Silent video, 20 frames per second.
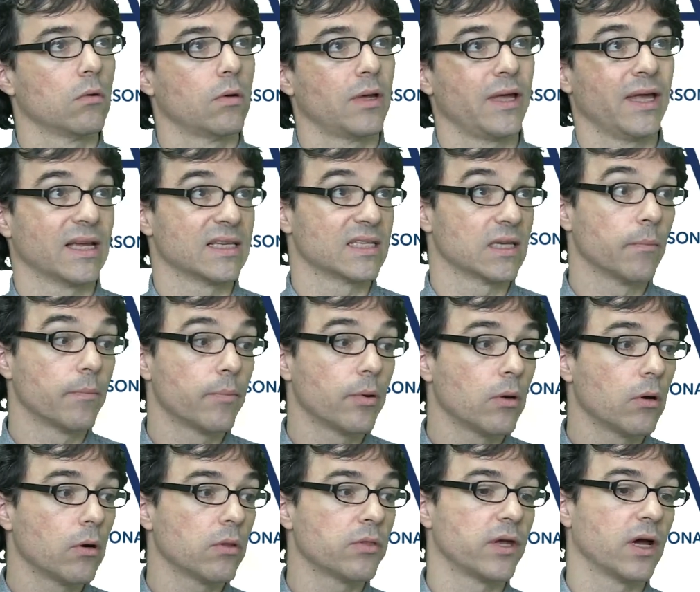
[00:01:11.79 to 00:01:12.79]

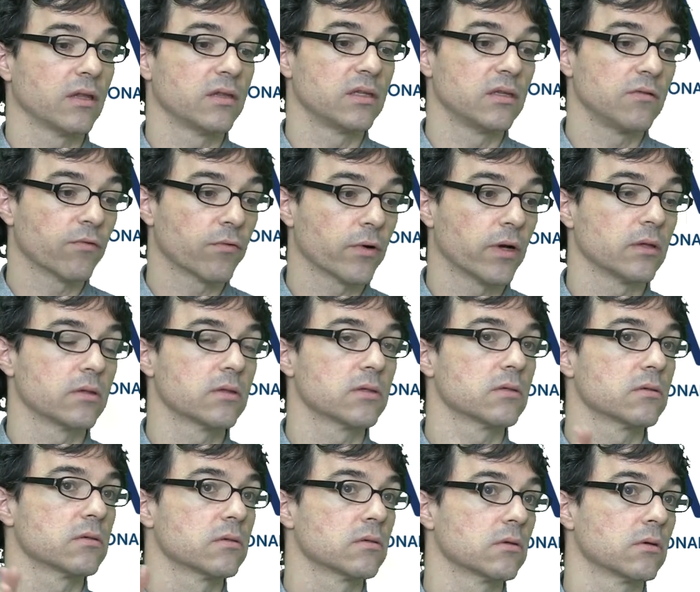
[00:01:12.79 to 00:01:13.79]
Example, there are
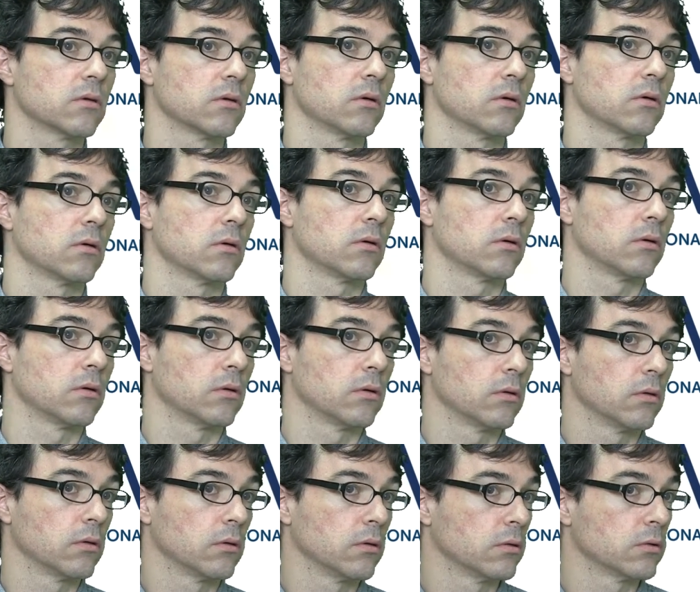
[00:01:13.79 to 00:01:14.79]
different
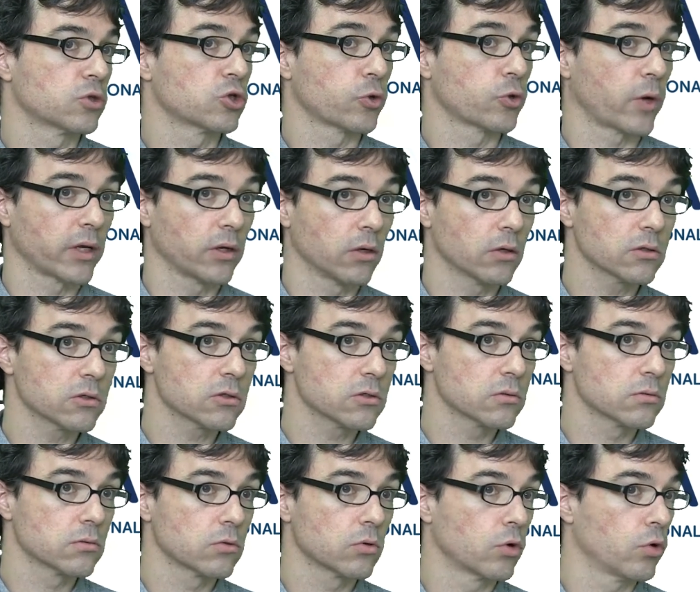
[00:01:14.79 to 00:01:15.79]
trials
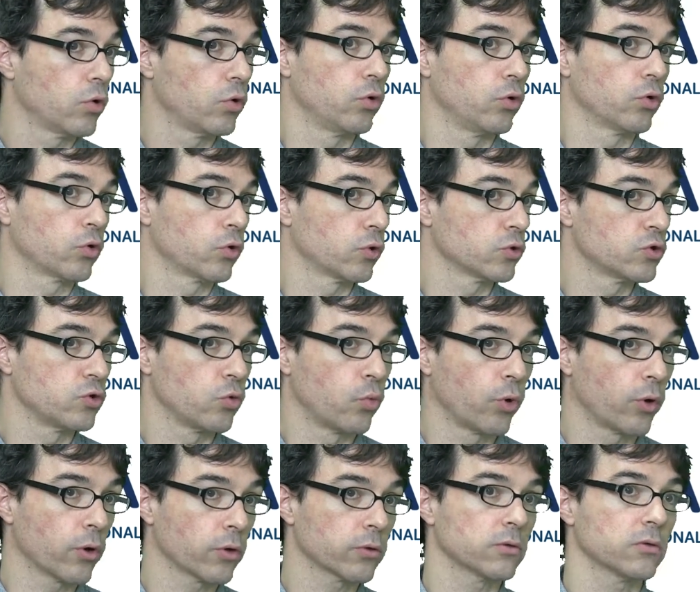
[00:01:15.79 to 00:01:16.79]
across the
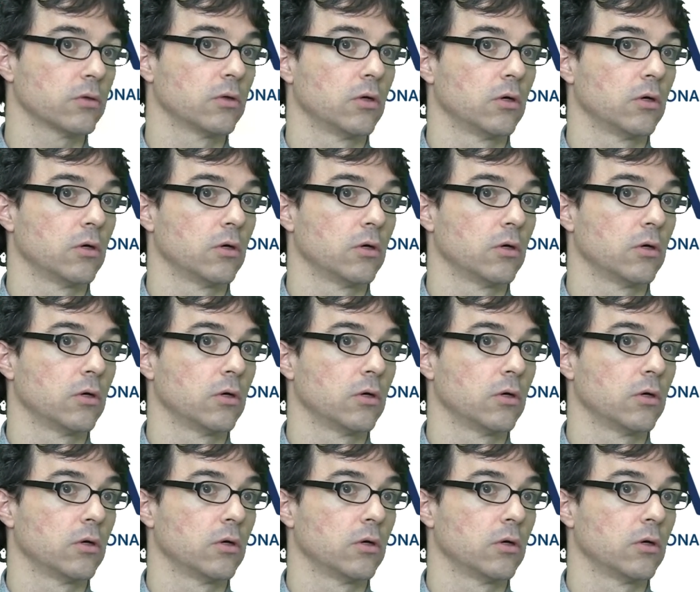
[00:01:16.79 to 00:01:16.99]
world